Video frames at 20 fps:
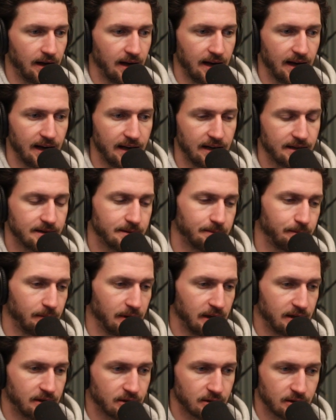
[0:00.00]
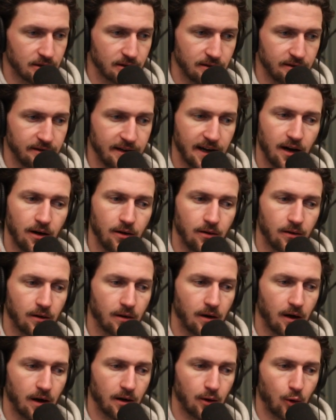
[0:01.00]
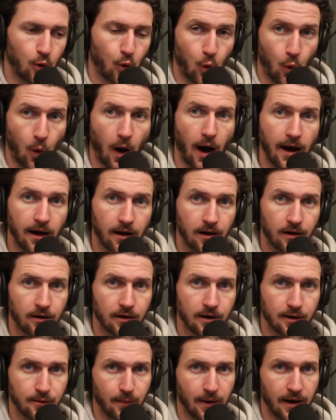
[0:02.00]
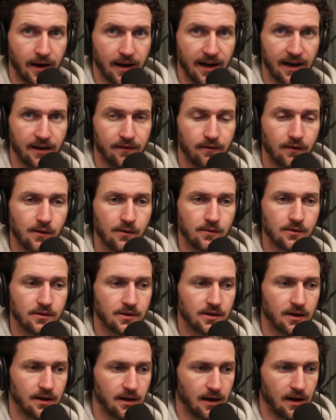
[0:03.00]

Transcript: And it's now got quieter in my headphones,